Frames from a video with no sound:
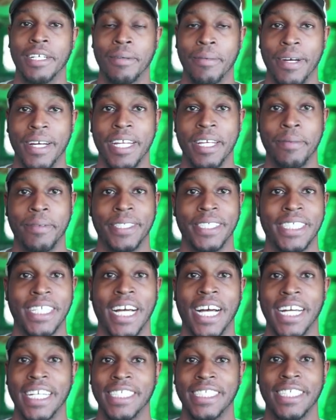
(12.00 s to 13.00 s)
my name is
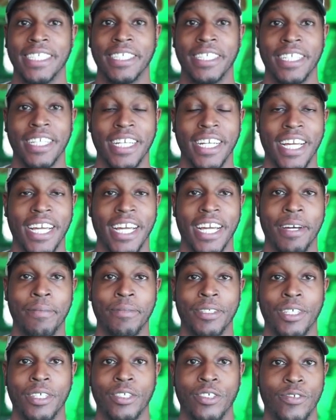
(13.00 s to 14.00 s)
Isaac. I'm
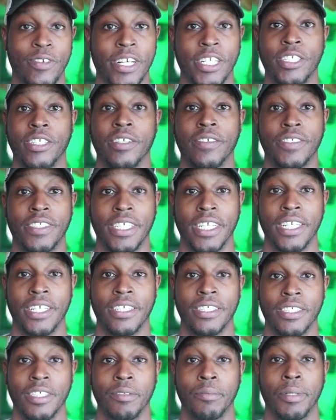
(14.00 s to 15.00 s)
the Director of
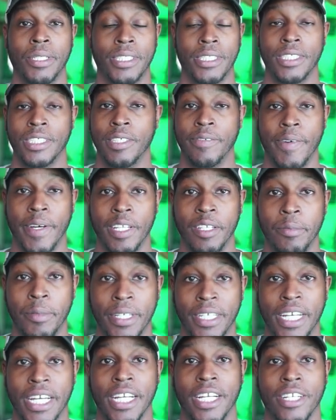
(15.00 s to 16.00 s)
Sales and Business
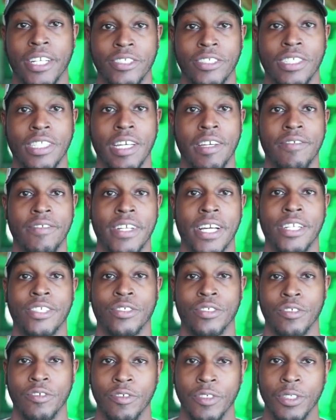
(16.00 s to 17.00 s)
Development at Country Life
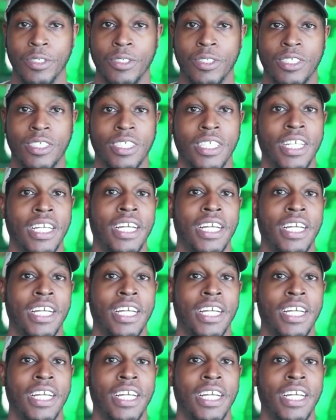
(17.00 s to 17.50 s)
Natural Foods.